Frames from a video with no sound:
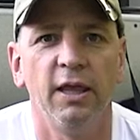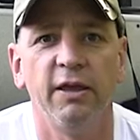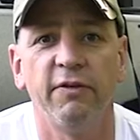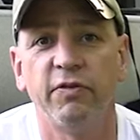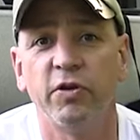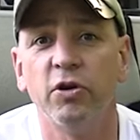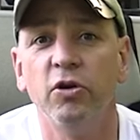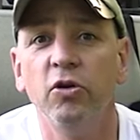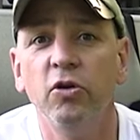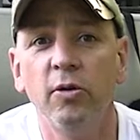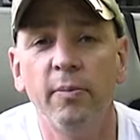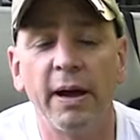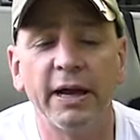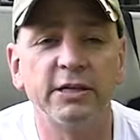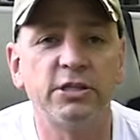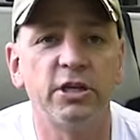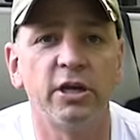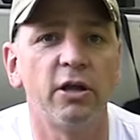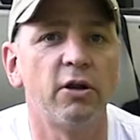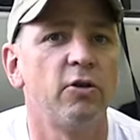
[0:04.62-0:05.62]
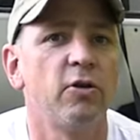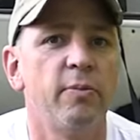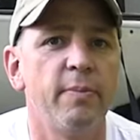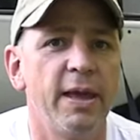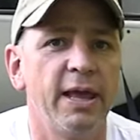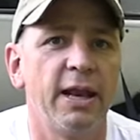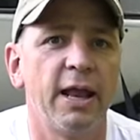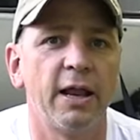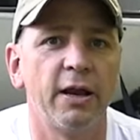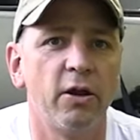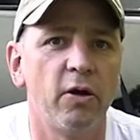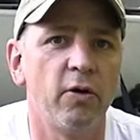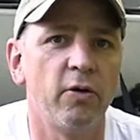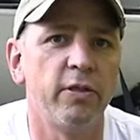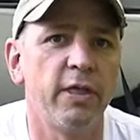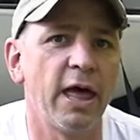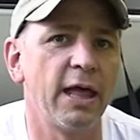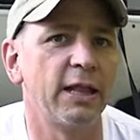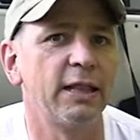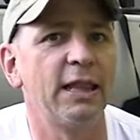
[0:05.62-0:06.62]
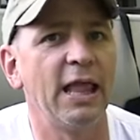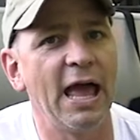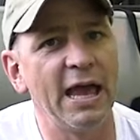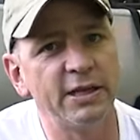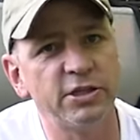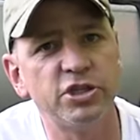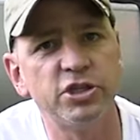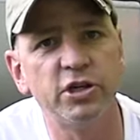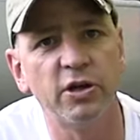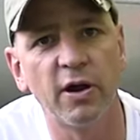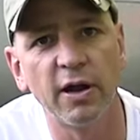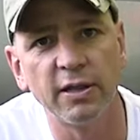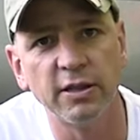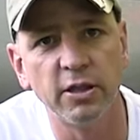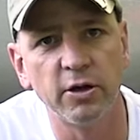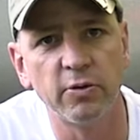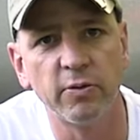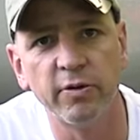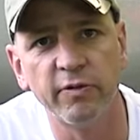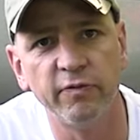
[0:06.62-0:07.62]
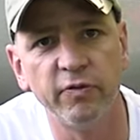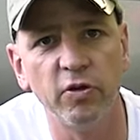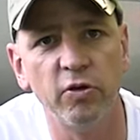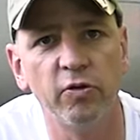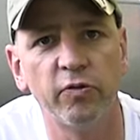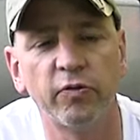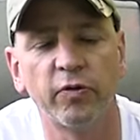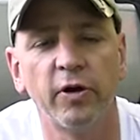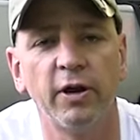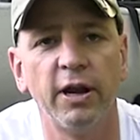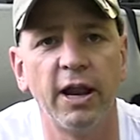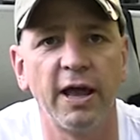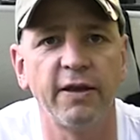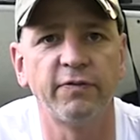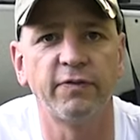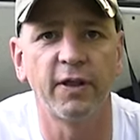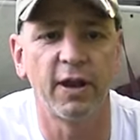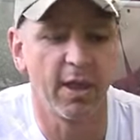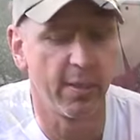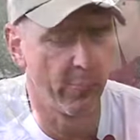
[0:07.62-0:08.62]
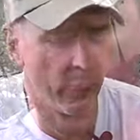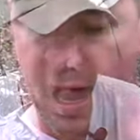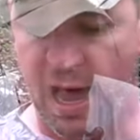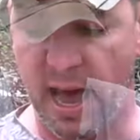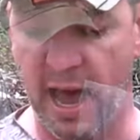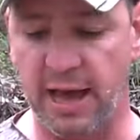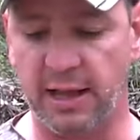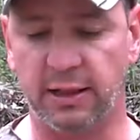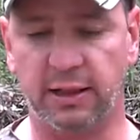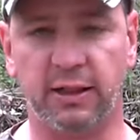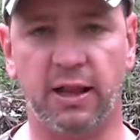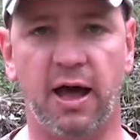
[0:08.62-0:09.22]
If you're new to my channel, you may not know that last year I did a review for a knife that I bought.